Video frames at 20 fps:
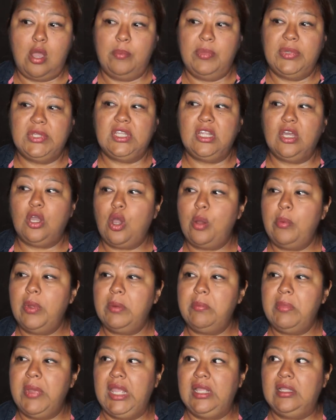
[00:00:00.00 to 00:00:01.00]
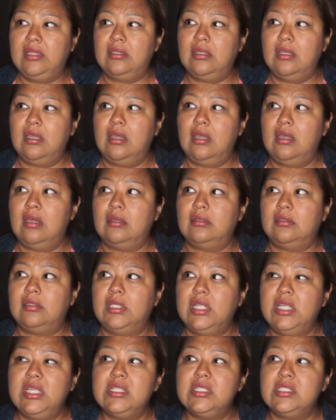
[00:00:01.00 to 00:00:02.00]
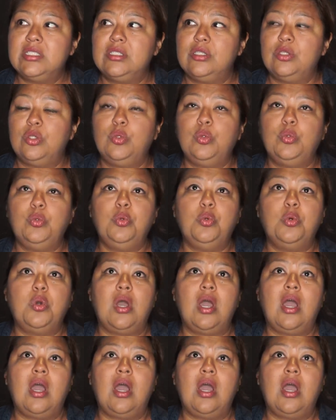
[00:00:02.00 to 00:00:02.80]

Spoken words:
But the government needs to